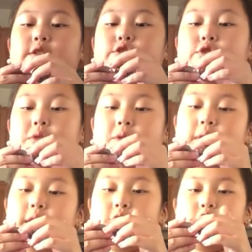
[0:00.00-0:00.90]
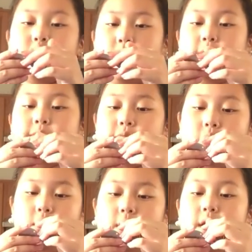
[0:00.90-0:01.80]
Julie
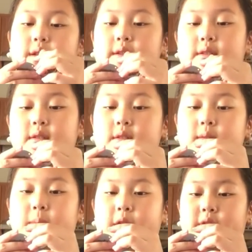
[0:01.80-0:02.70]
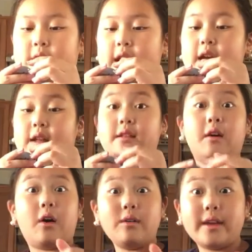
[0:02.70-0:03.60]
Joyful, this birthday."
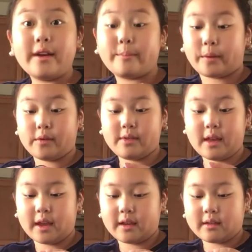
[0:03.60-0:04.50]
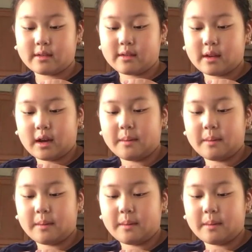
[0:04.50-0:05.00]
Oh, they have birthdays.